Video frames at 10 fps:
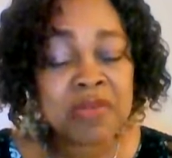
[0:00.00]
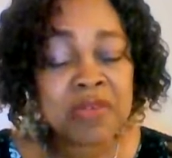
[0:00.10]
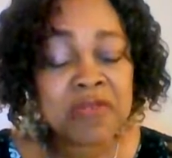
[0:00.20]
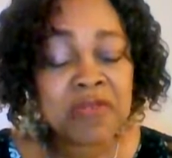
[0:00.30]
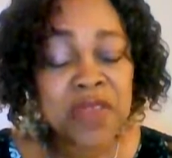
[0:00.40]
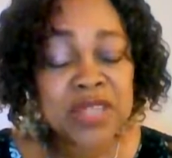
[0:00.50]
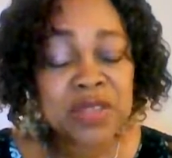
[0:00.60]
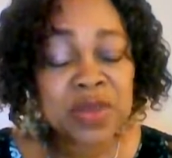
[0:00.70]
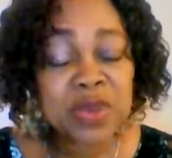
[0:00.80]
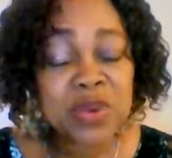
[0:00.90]
Reflect
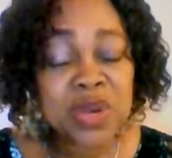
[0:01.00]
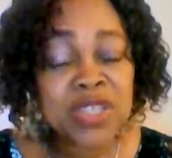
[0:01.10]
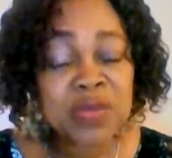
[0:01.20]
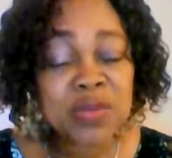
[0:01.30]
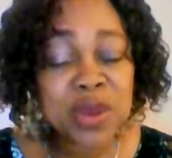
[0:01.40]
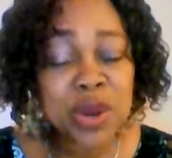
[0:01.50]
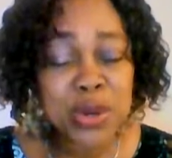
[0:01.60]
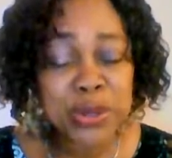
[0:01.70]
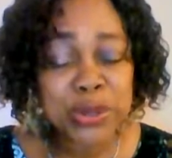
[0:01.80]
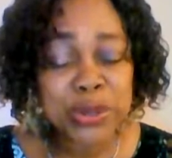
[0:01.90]
on the goodness of
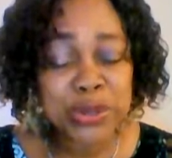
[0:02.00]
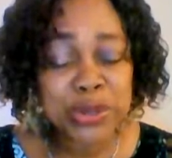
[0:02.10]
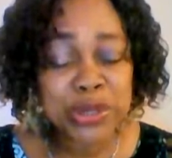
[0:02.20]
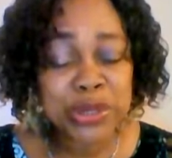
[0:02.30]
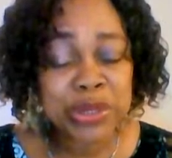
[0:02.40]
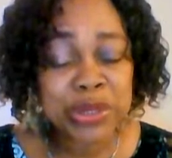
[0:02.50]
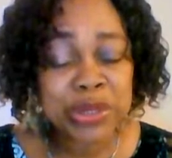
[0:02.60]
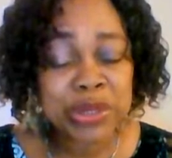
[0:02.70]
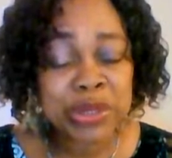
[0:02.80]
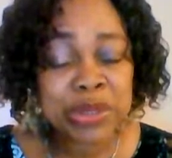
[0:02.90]
God
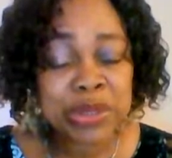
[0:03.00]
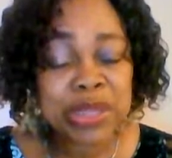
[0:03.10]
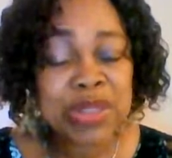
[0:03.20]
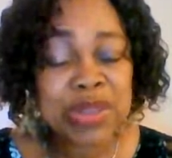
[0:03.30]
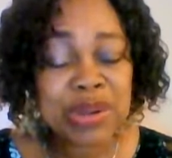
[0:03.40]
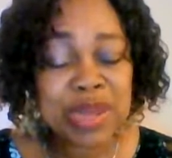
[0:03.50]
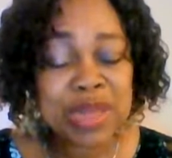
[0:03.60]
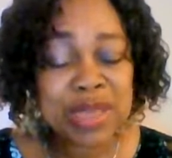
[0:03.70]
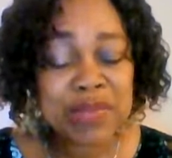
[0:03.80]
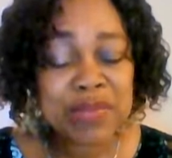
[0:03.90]
in your
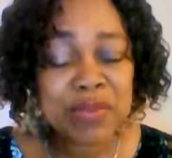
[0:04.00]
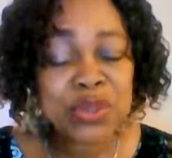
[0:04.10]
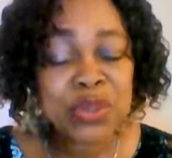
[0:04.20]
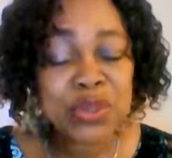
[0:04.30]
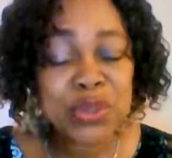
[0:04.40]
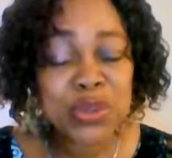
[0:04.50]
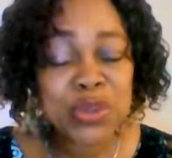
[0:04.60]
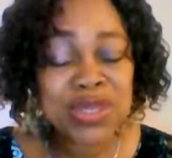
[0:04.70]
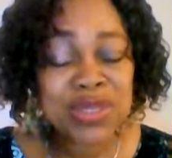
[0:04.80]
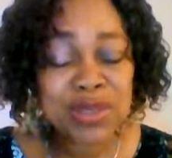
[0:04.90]
life, what you know
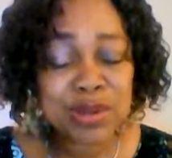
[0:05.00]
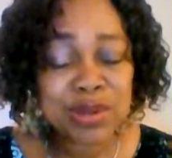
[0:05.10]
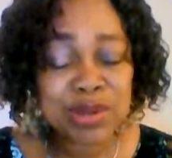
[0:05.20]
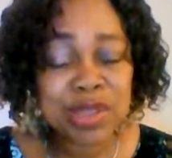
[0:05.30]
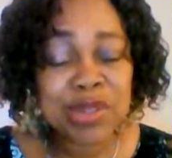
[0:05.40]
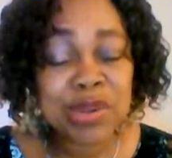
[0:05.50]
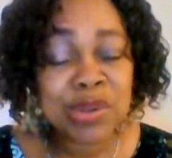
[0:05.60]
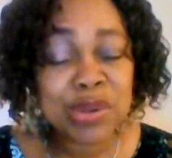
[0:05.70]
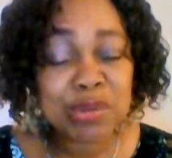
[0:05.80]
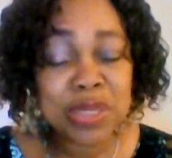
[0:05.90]
God has done in your
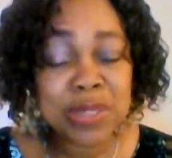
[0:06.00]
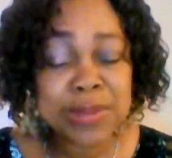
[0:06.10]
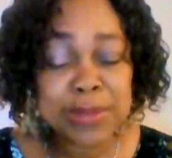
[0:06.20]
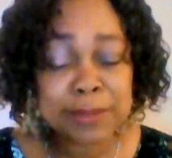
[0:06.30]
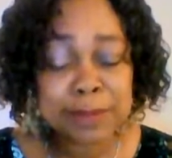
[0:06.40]
community.